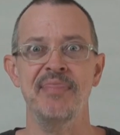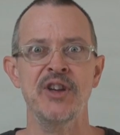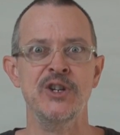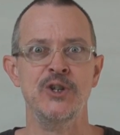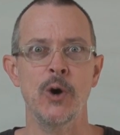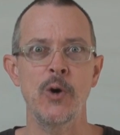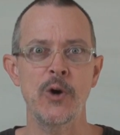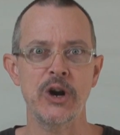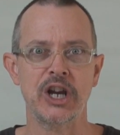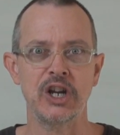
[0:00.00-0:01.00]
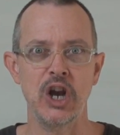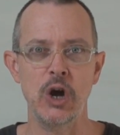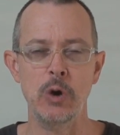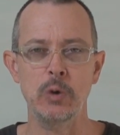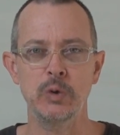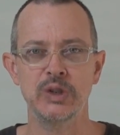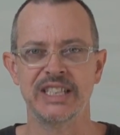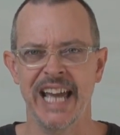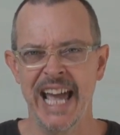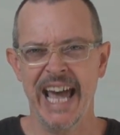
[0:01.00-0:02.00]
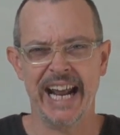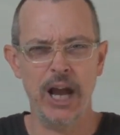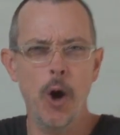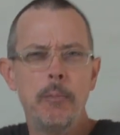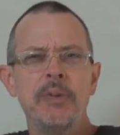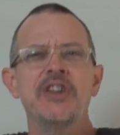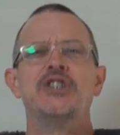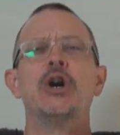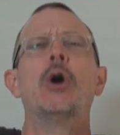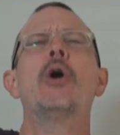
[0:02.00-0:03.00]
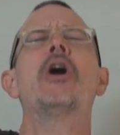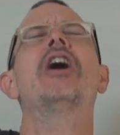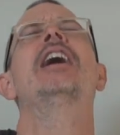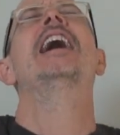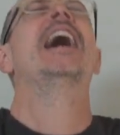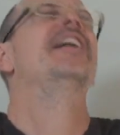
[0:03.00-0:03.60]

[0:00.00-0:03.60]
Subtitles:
and the door closed. I open the door